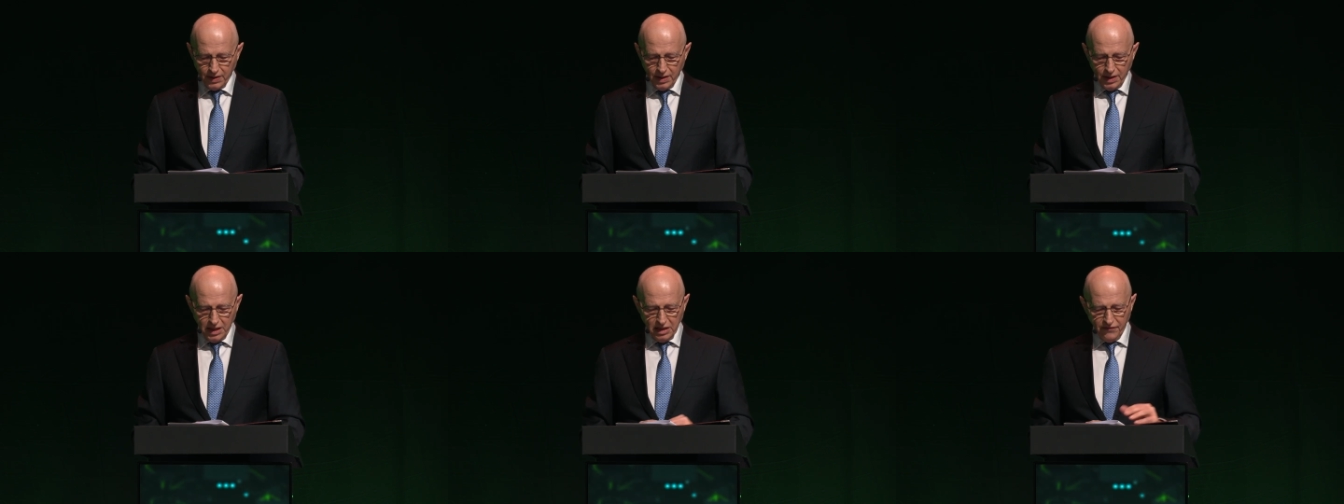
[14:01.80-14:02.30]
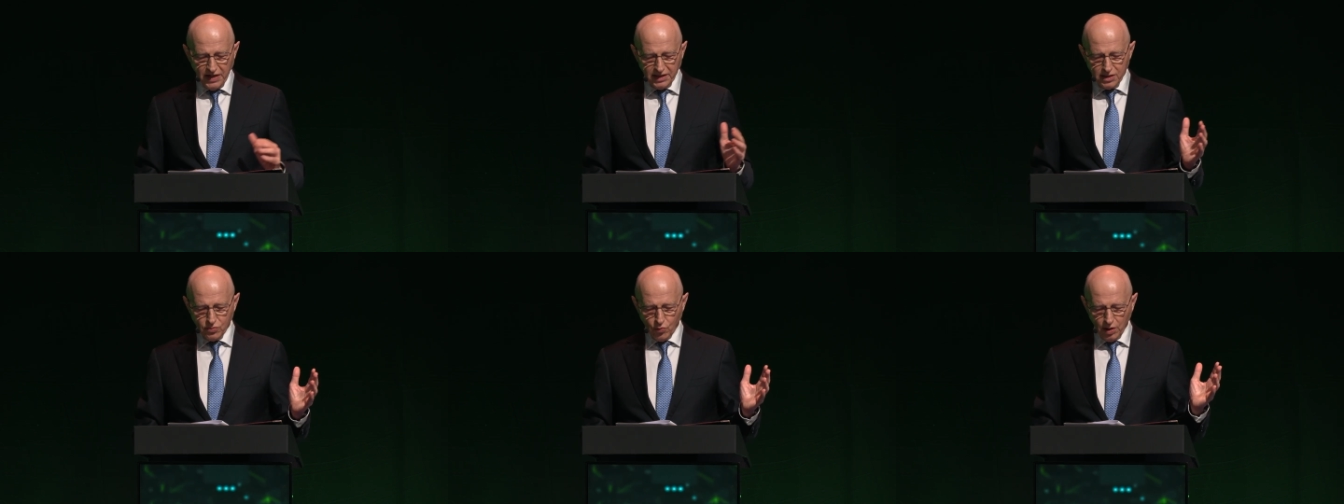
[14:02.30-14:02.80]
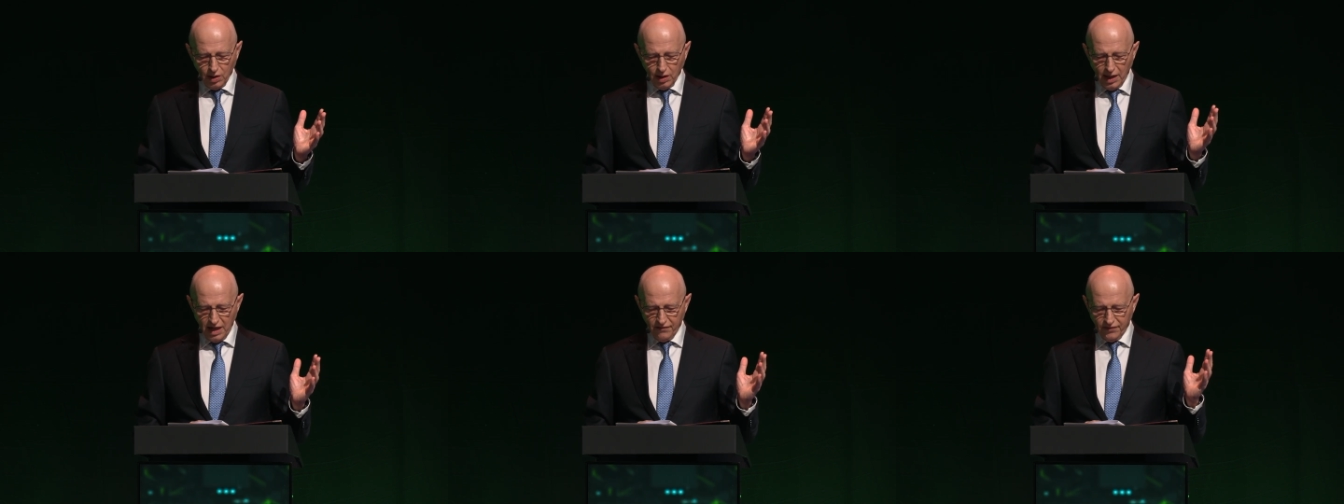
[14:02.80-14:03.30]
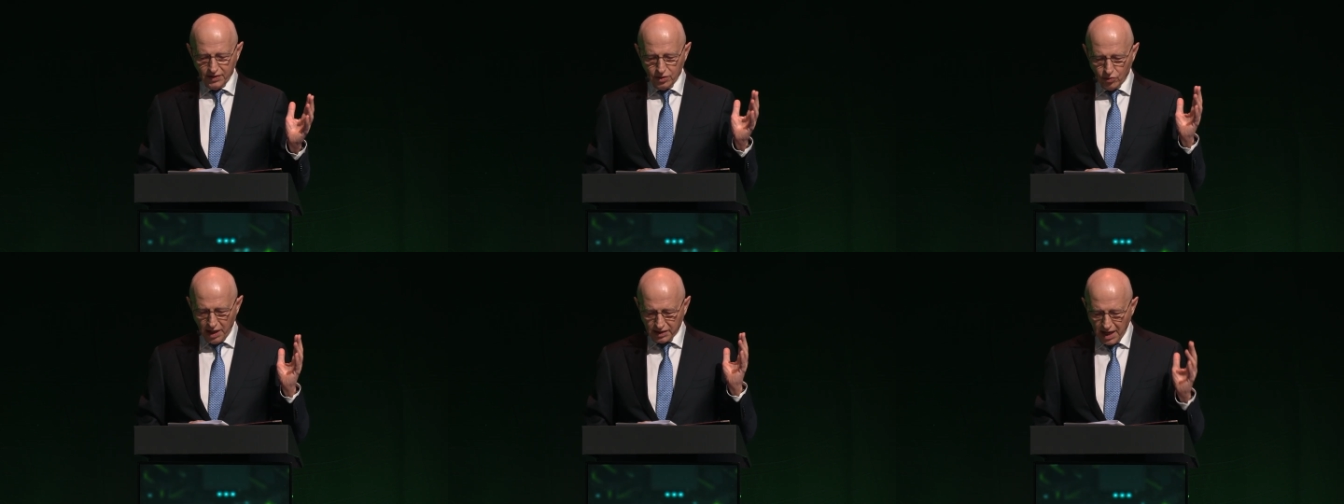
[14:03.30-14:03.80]
Innovators will have
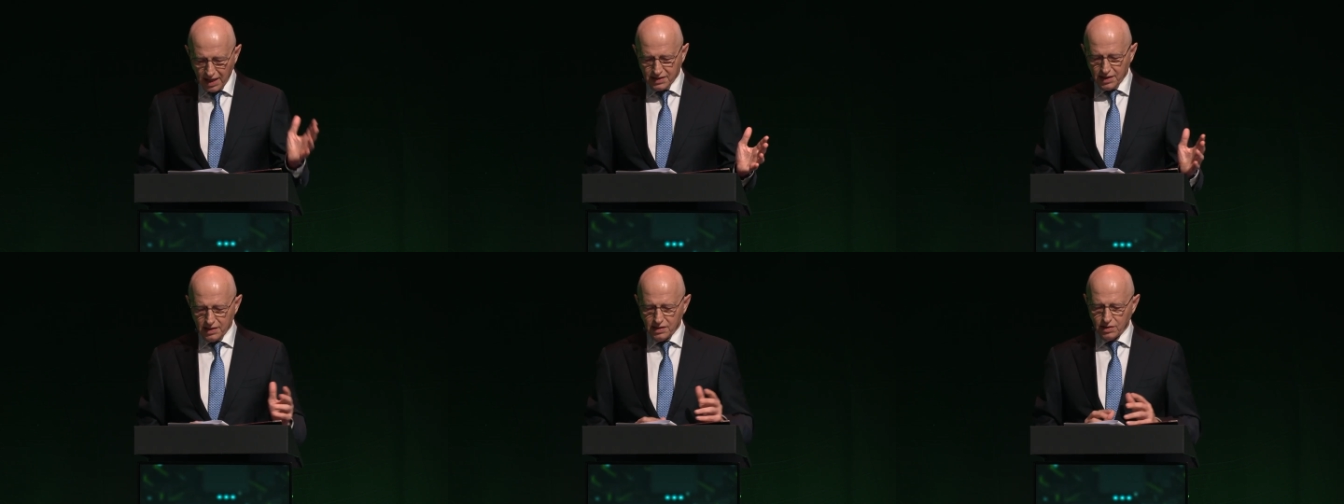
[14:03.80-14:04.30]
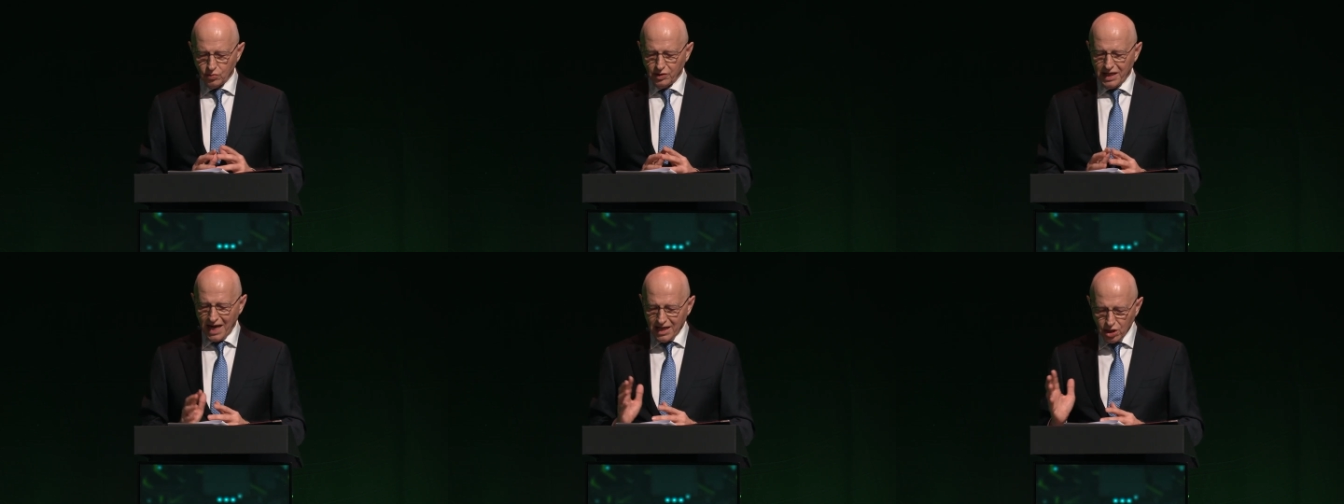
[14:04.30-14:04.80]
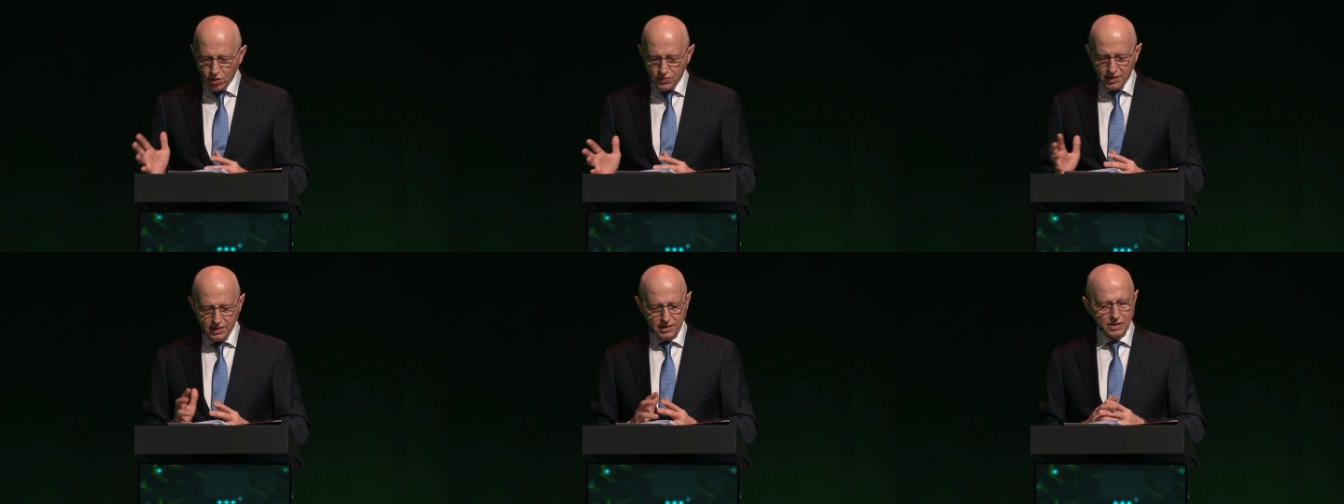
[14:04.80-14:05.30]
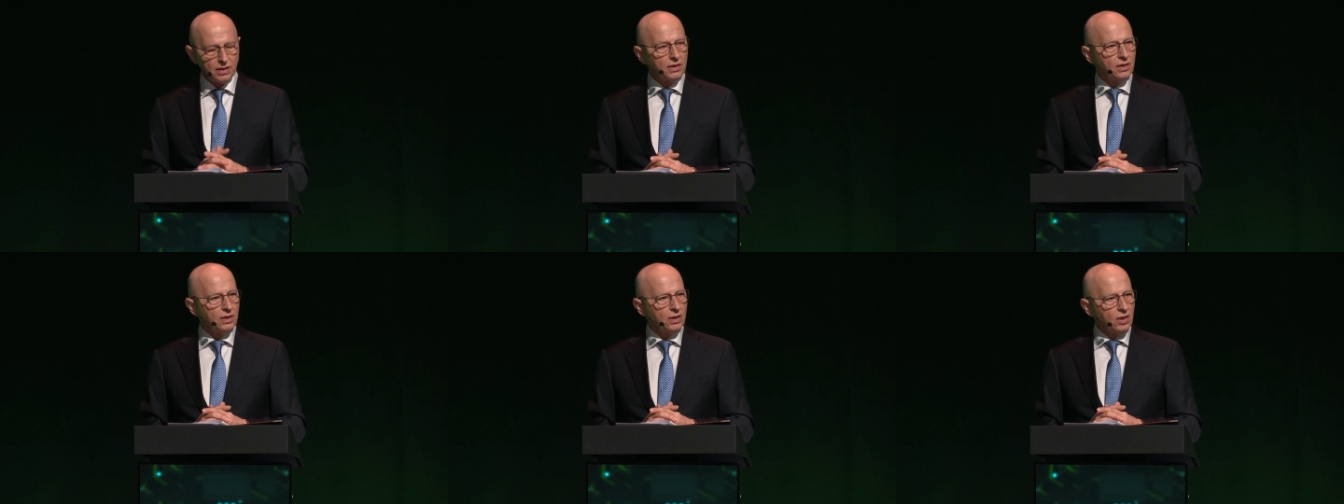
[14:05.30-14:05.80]
direct access to the end users
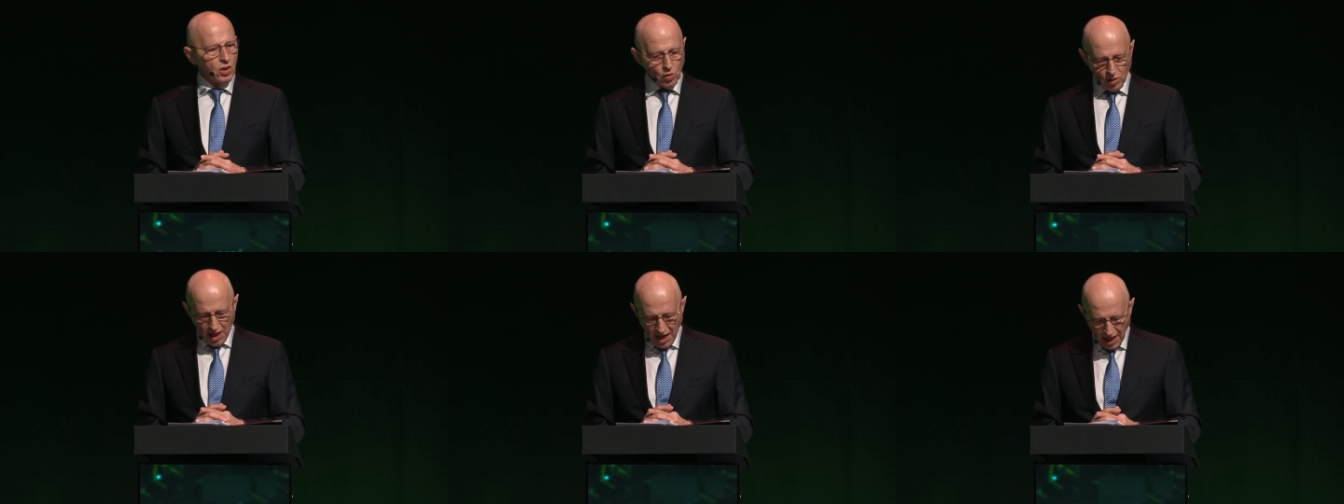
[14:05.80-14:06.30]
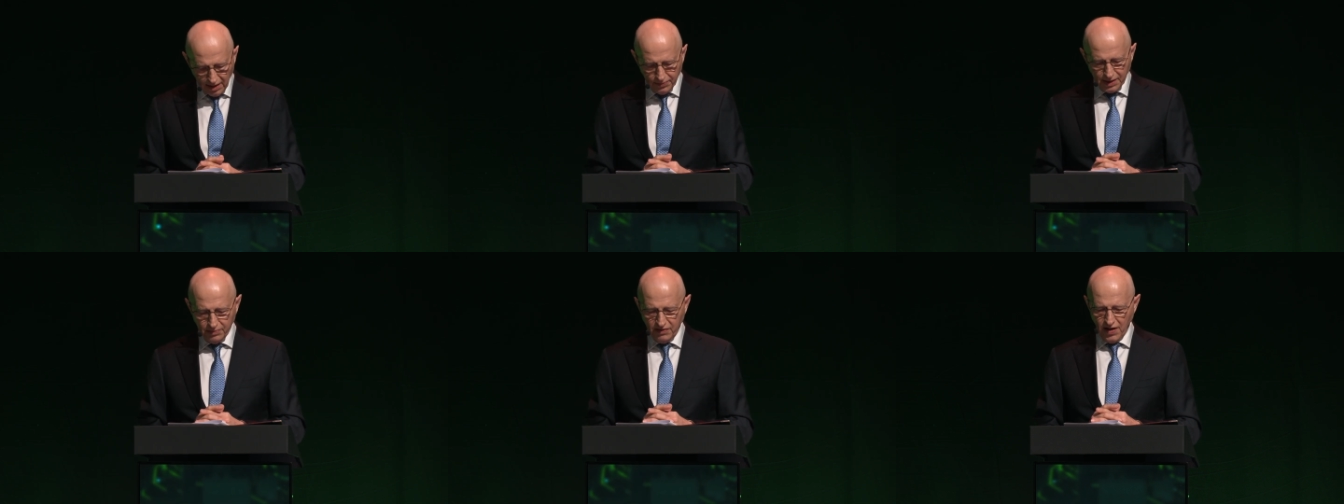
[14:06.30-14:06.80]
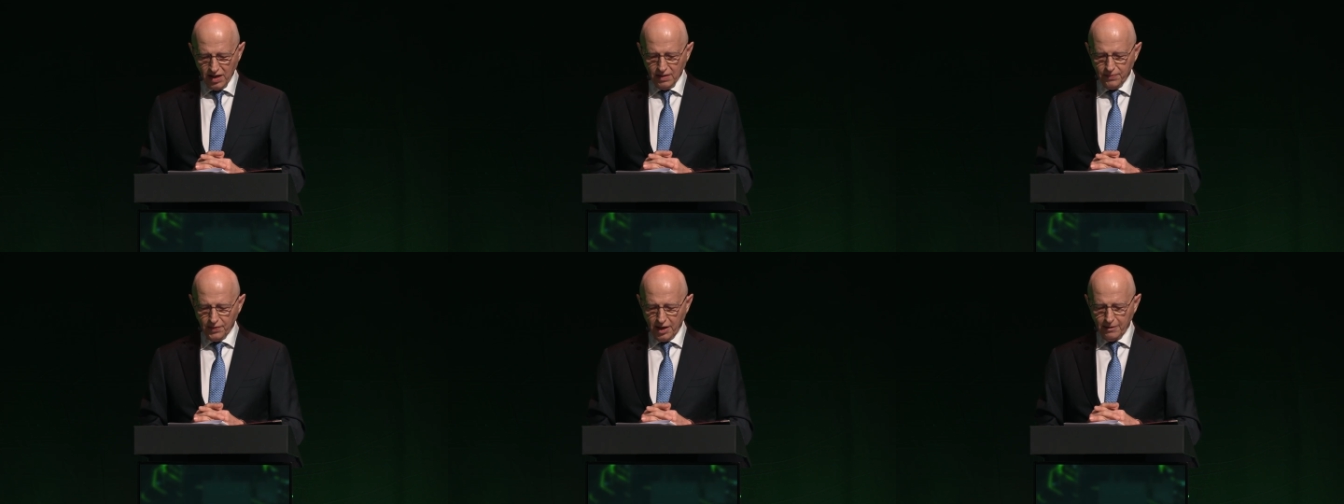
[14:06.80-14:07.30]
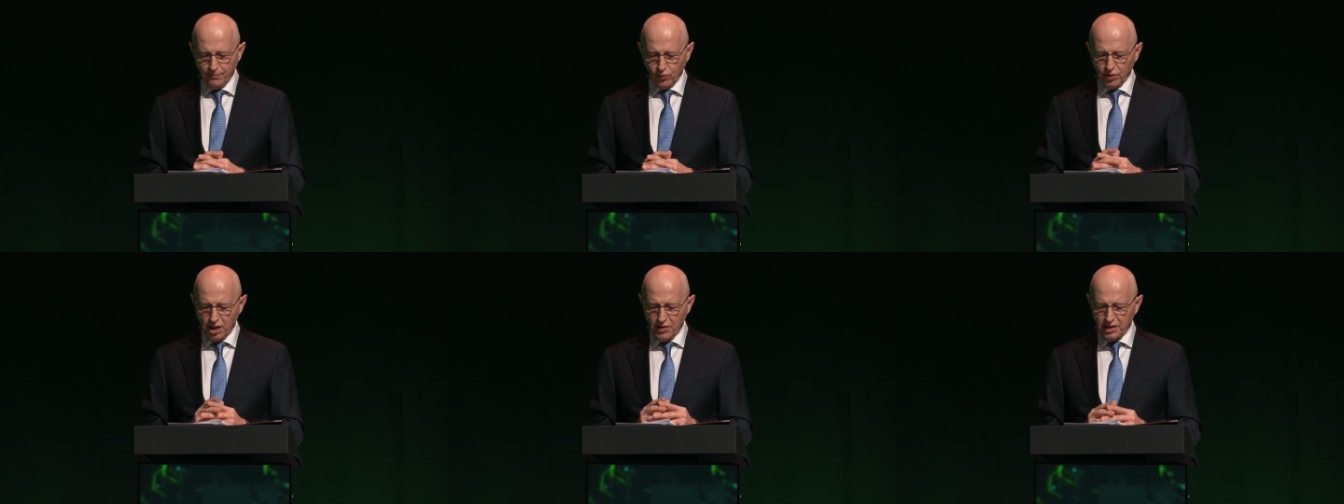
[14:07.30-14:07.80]
who will help them develop and put
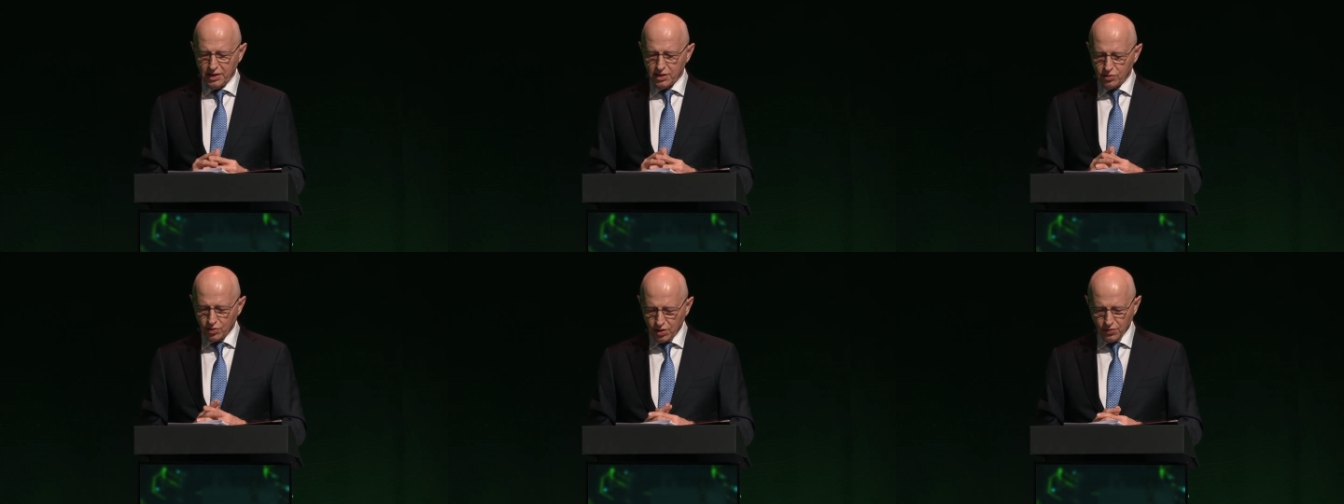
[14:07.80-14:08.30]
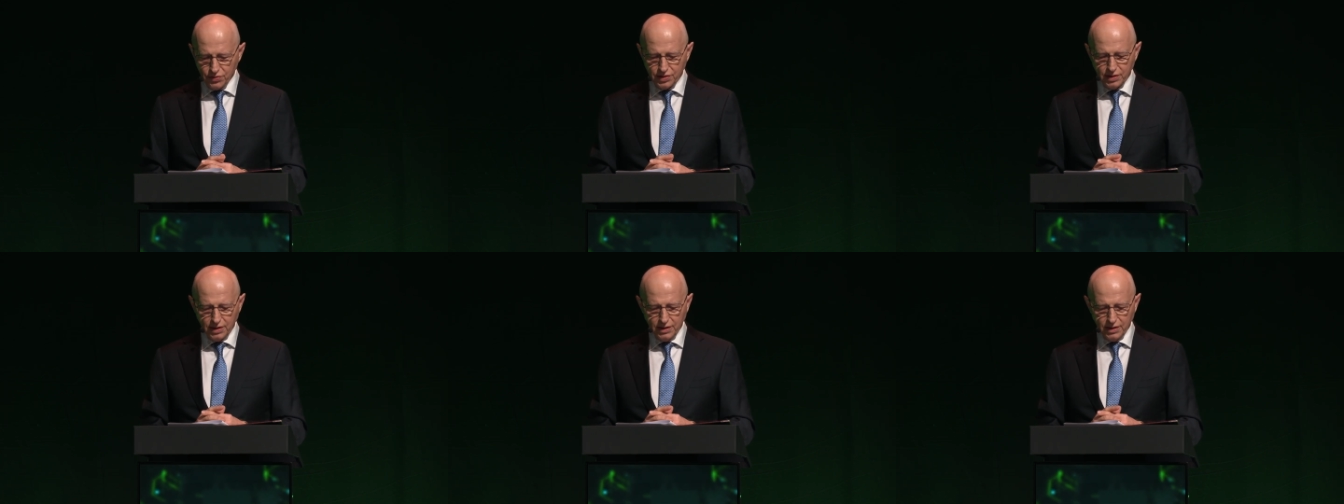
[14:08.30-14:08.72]
their ideas to use,